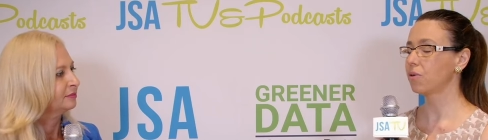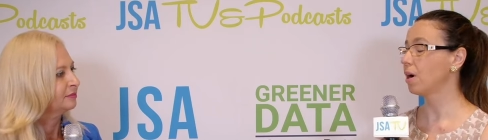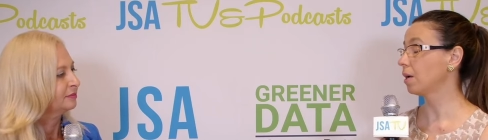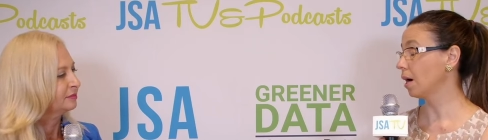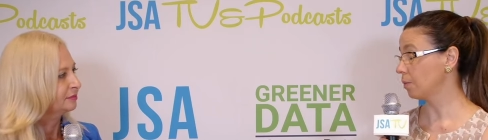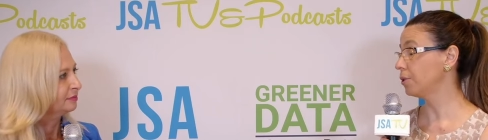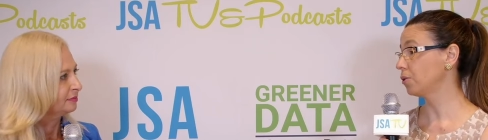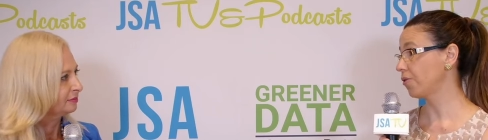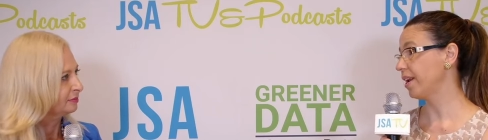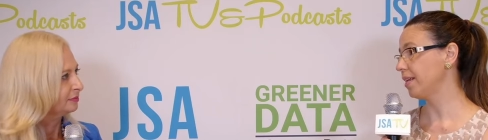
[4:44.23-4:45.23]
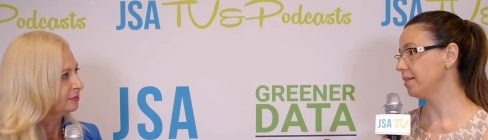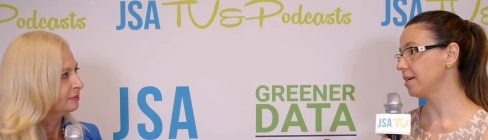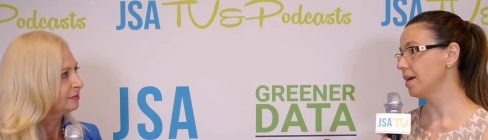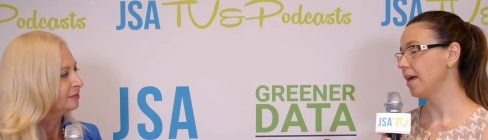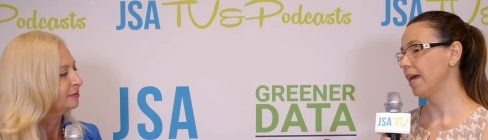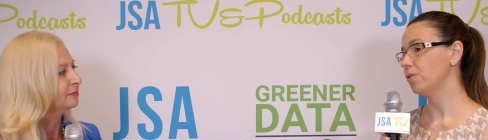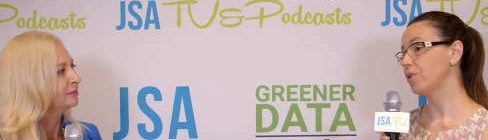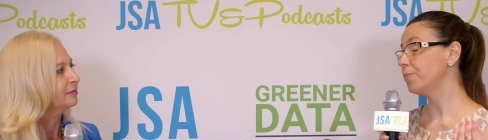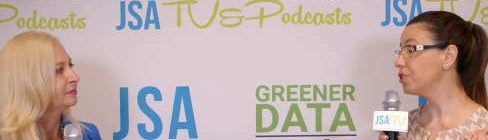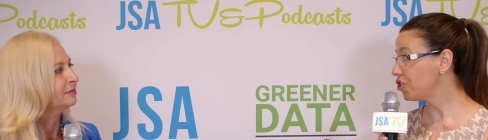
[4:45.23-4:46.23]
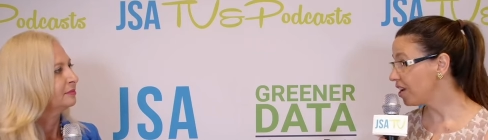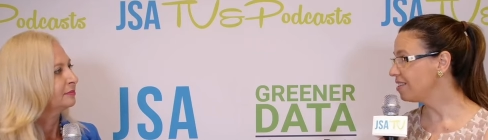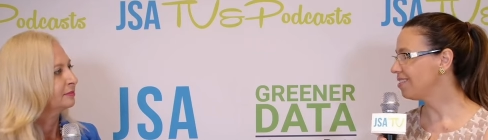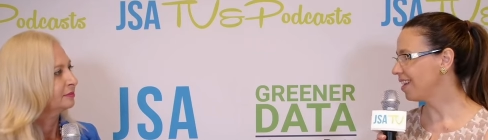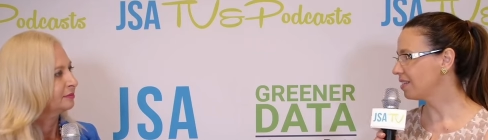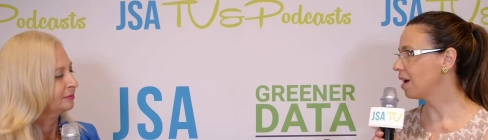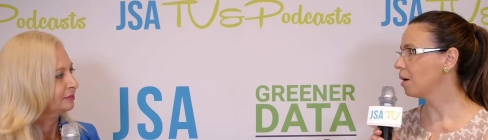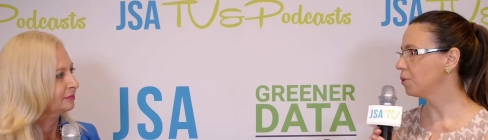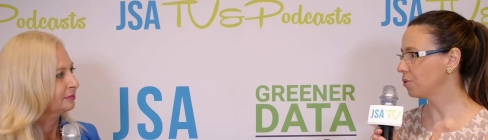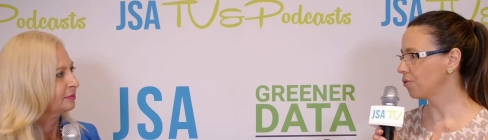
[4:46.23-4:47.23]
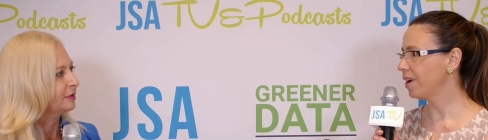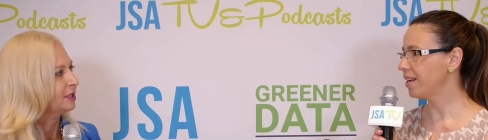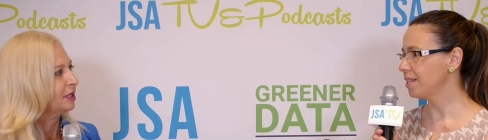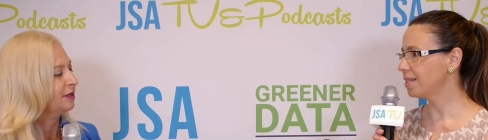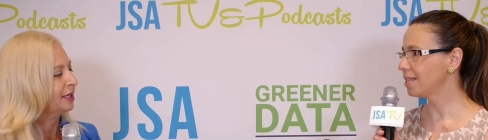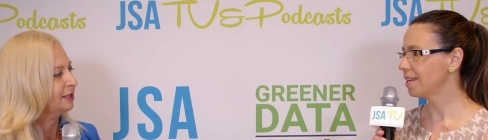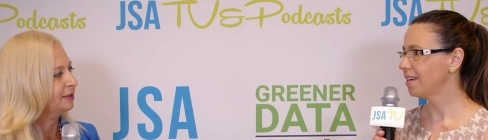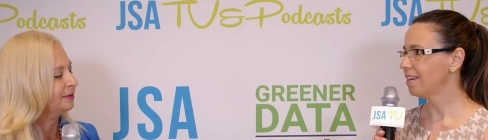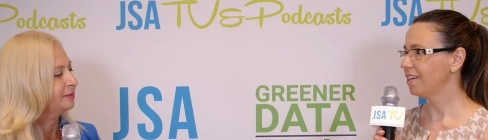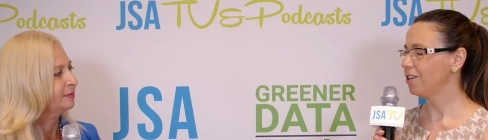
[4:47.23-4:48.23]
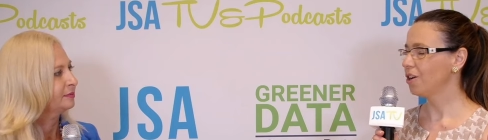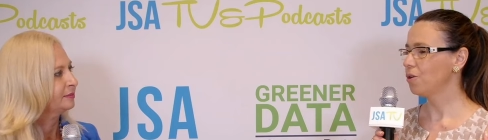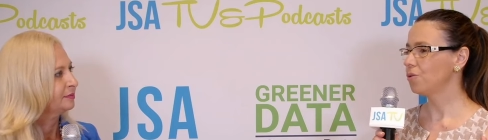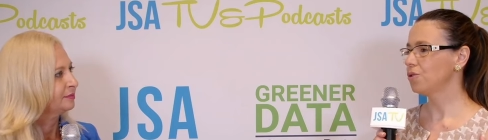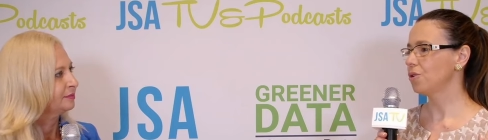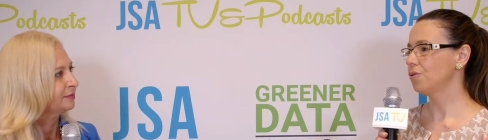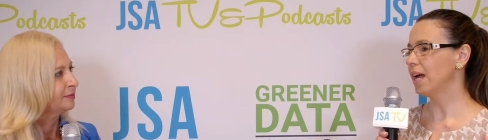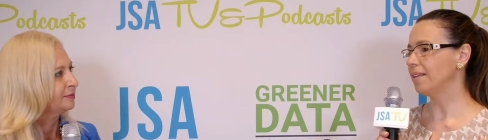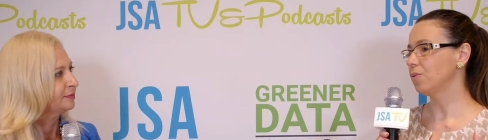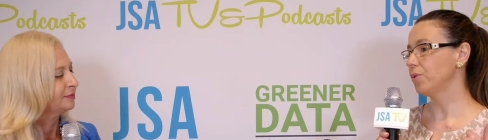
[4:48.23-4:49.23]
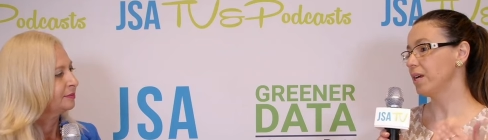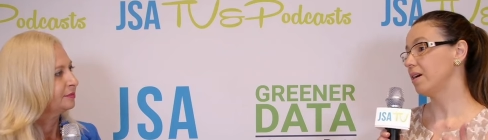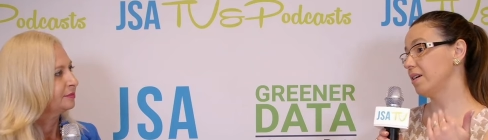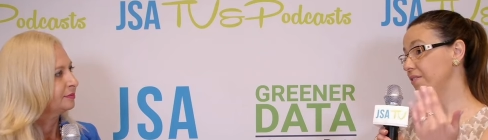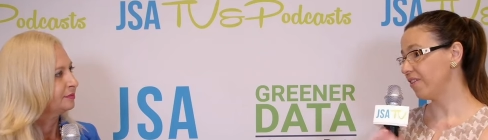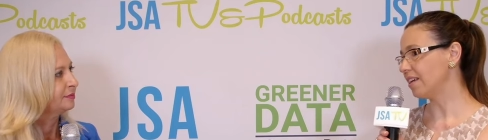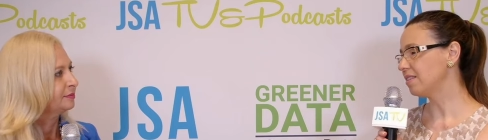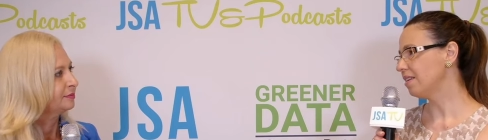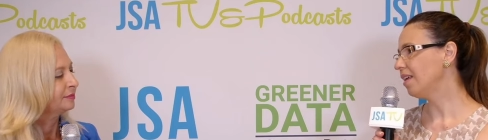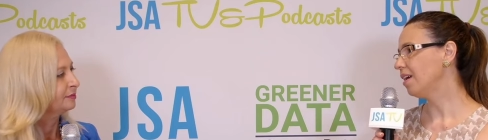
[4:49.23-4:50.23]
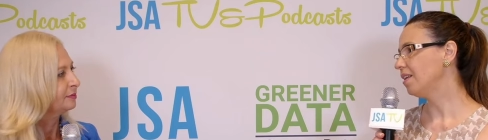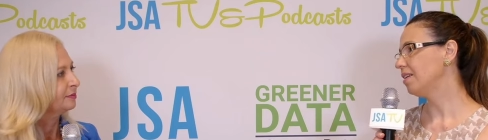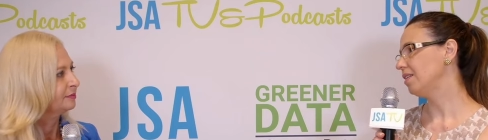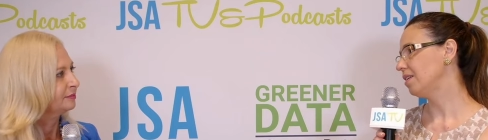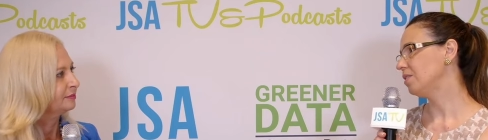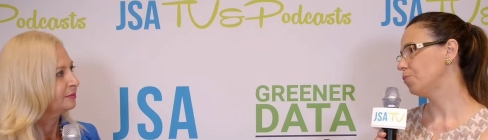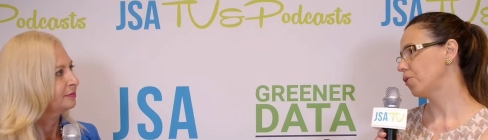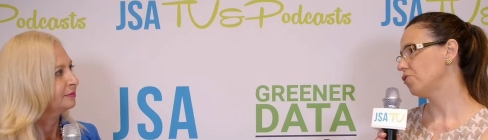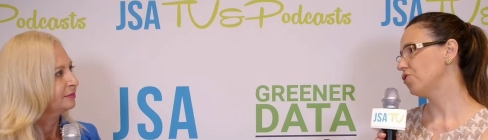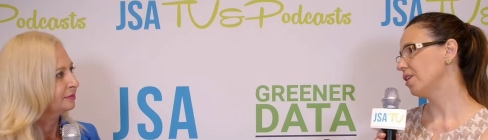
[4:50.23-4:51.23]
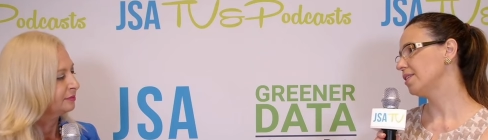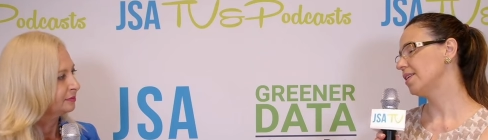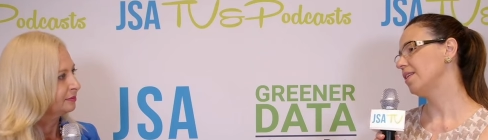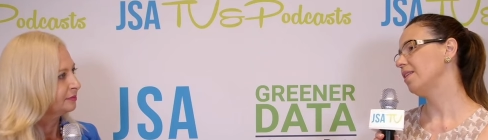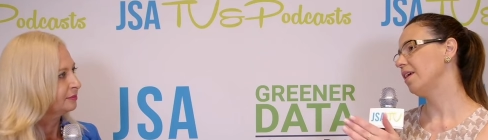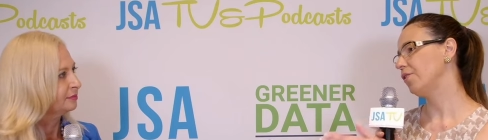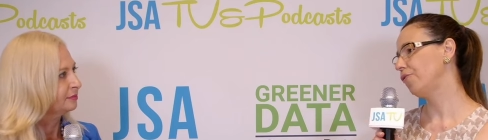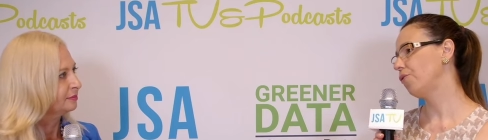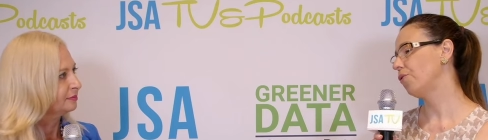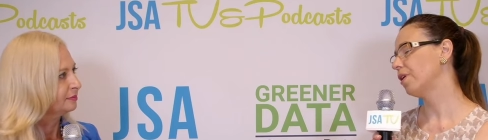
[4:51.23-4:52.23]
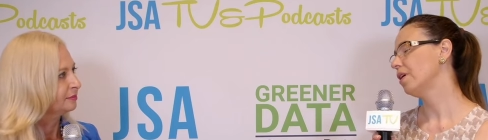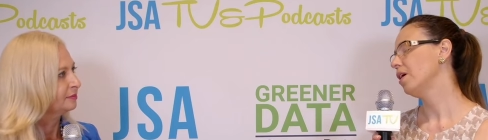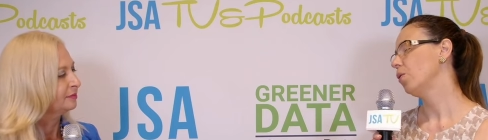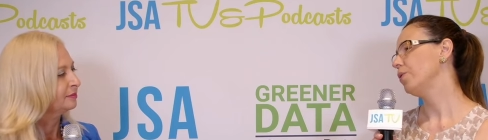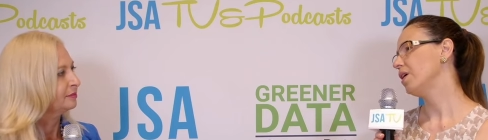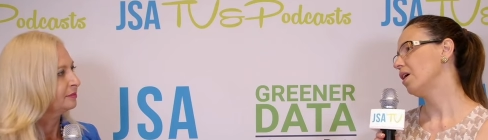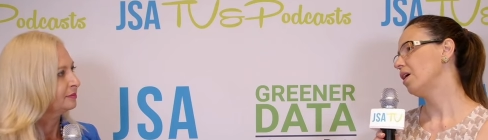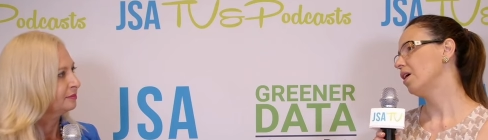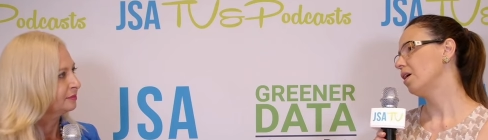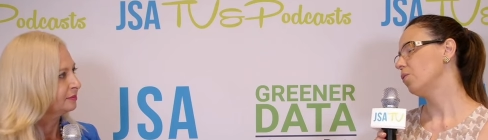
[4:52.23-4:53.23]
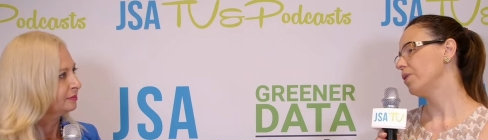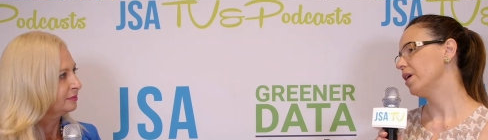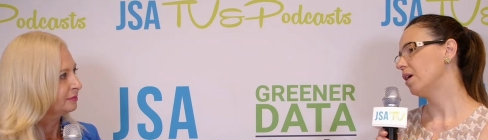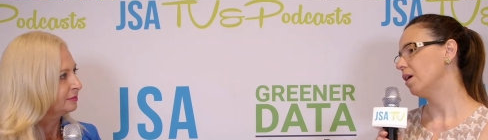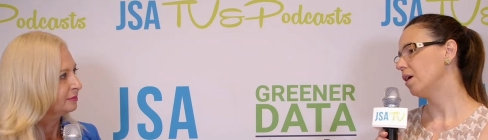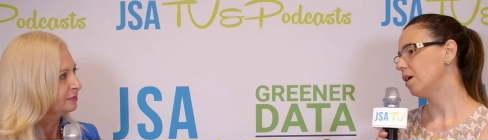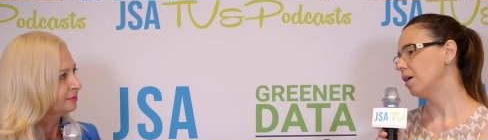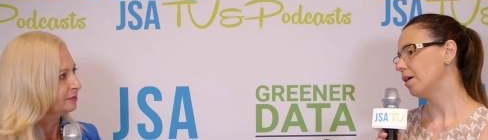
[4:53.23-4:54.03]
Speaker 1: carbon credit, and we're purchasing that carbon credits, okay. you know, so that we are investing then in these projects, and therefore we are we are